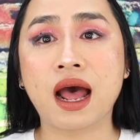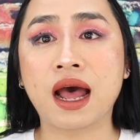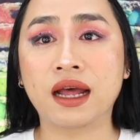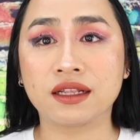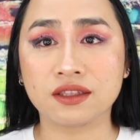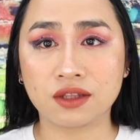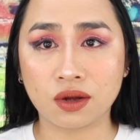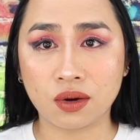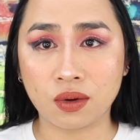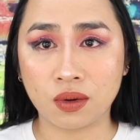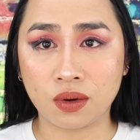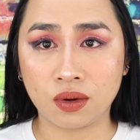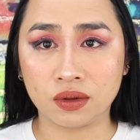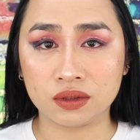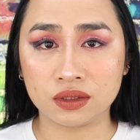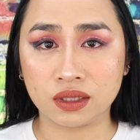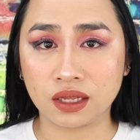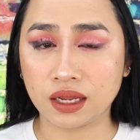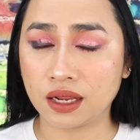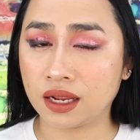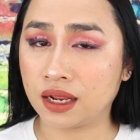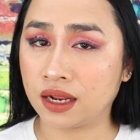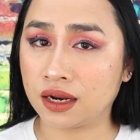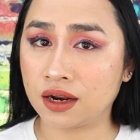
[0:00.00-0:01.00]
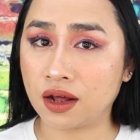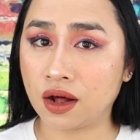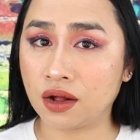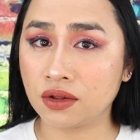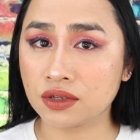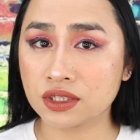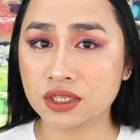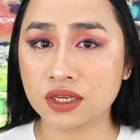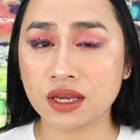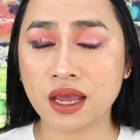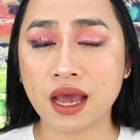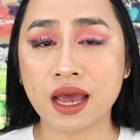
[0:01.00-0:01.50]
at all. And
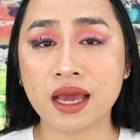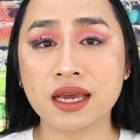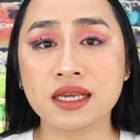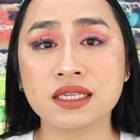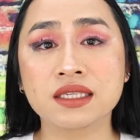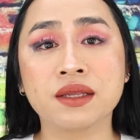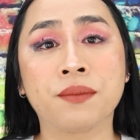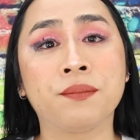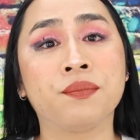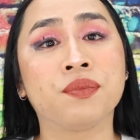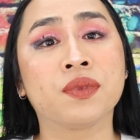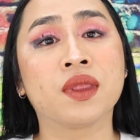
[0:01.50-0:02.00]
also guys,